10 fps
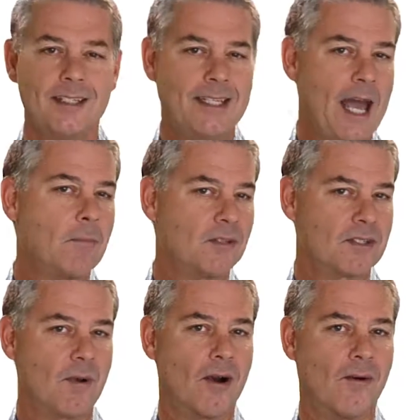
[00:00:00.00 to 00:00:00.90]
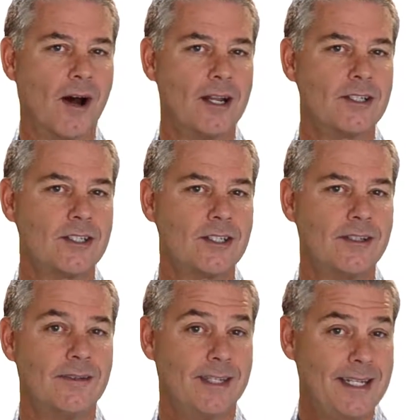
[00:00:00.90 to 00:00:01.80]
the Apple smartwatch,
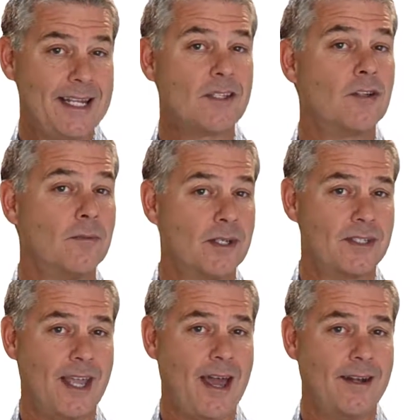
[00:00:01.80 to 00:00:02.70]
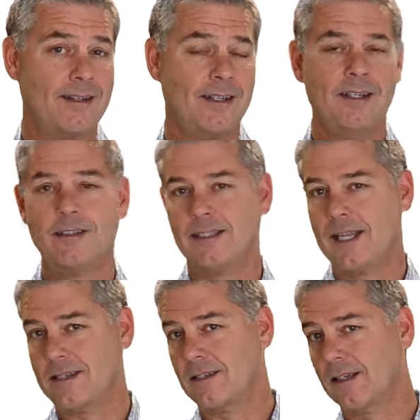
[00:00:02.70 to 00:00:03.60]
the Nest thermostat, the
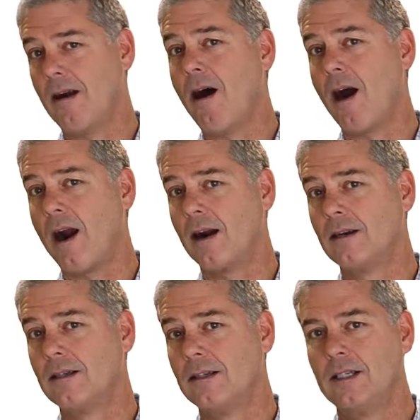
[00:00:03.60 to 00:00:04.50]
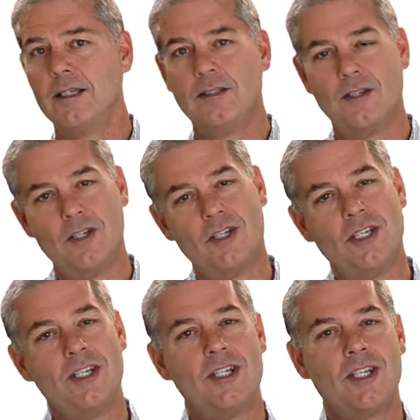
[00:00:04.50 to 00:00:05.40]
Tesla car, the
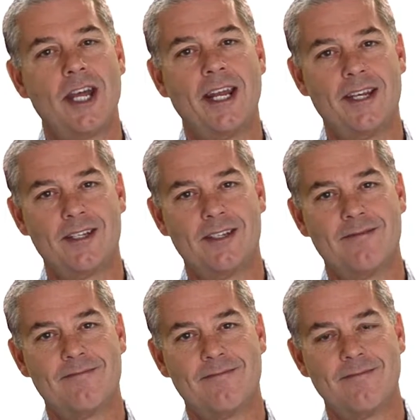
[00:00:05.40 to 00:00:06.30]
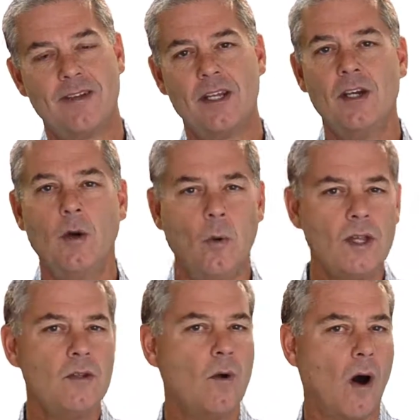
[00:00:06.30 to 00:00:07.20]
GE jet engine.
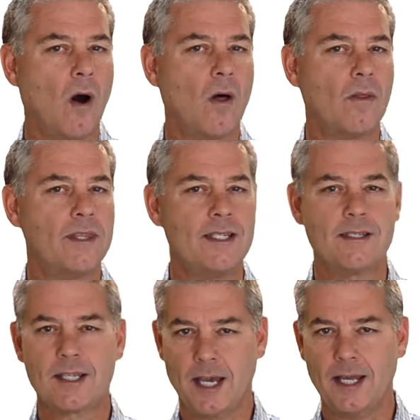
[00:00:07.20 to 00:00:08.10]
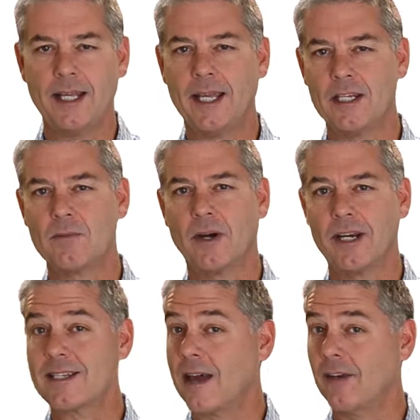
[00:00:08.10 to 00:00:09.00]
What do all these cutting edge
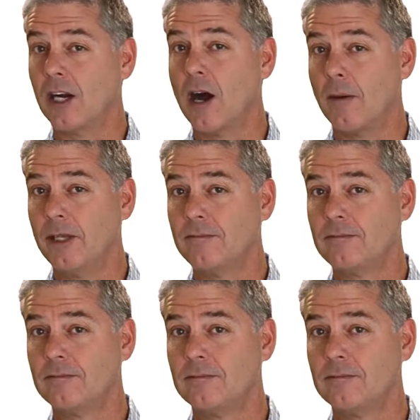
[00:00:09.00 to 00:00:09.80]
products have in common?